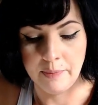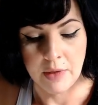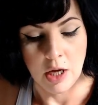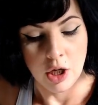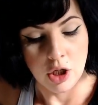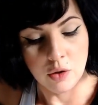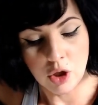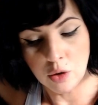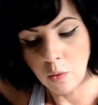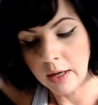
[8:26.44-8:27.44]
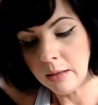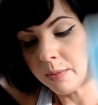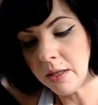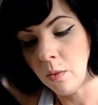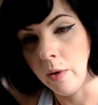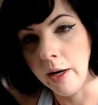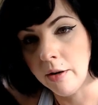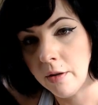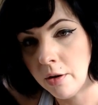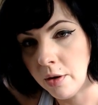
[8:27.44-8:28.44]
You do want to be aware,
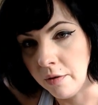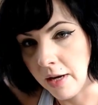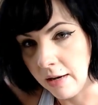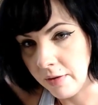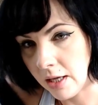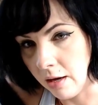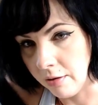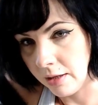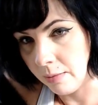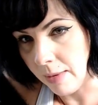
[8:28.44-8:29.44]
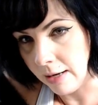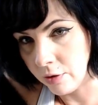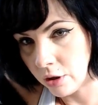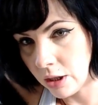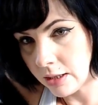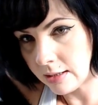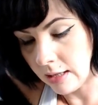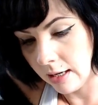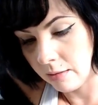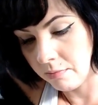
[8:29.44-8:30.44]
though, of having healthy boundaries
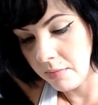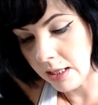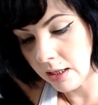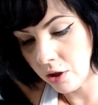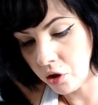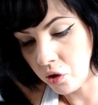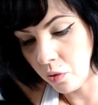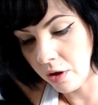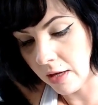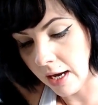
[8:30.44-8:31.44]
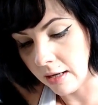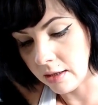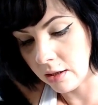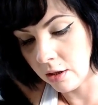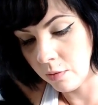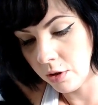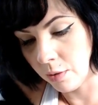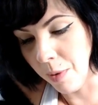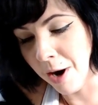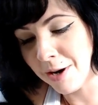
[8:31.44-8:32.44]
and making sure that you and your
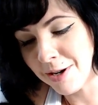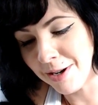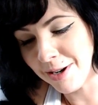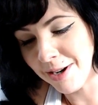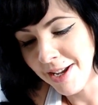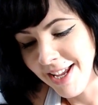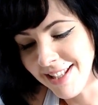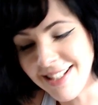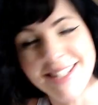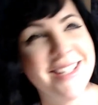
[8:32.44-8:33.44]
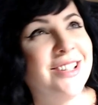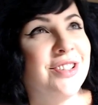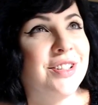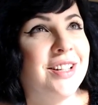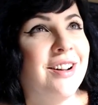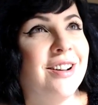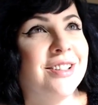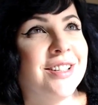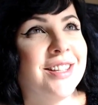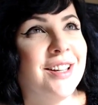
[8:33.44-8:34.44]
partner, this is interesting, aren't
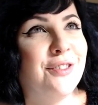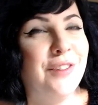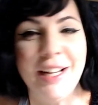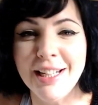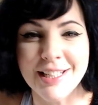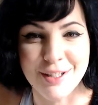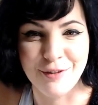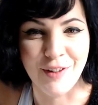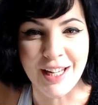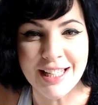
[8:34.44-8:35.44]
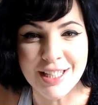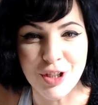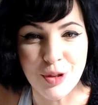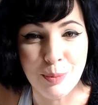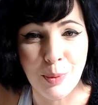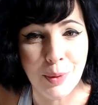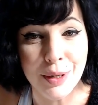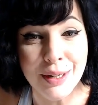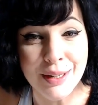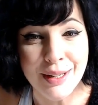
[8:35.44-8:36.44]
just like fighting to fight because you're bored,
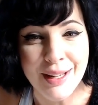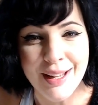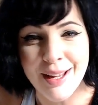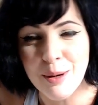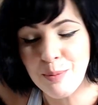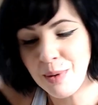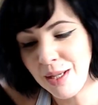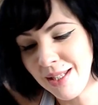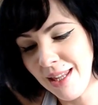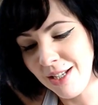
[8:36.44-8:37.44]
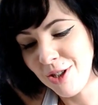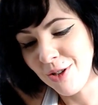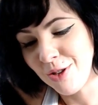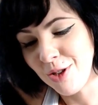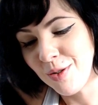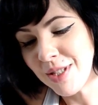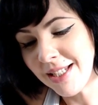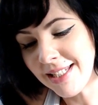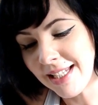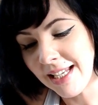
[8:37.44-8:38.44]
but that you're choosing
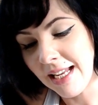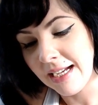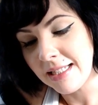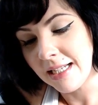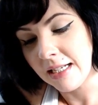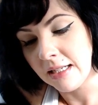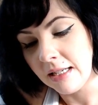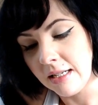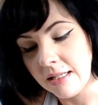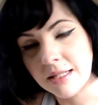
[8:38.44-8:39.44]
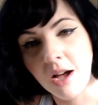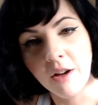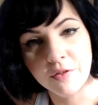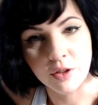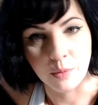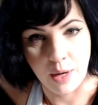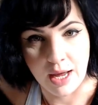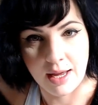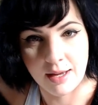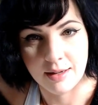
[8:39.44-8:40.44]
to connect in a softer
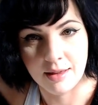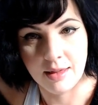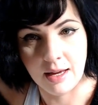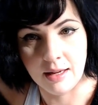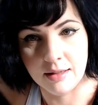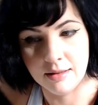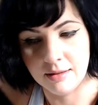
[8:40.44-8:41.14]
way than